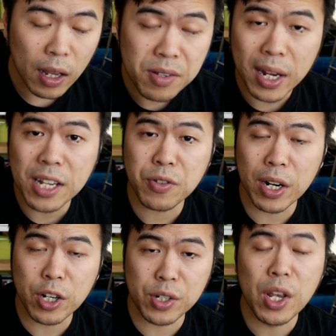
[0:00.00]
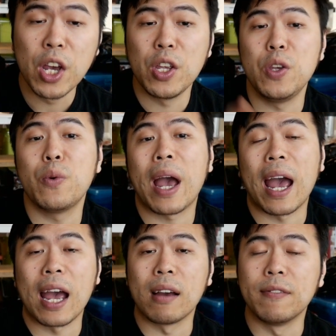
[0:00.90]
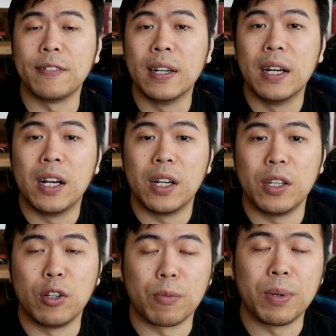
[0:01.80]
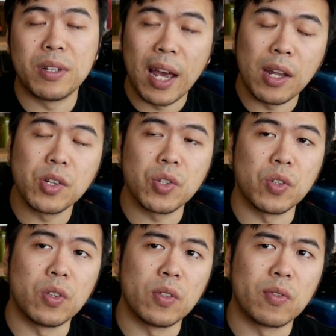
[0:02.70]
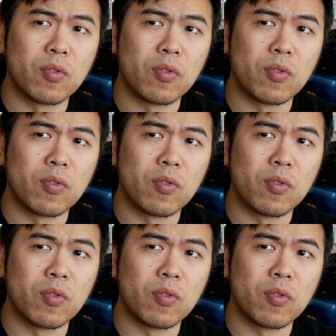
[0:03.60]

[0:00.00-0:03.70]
Sky Strikers, you have your potential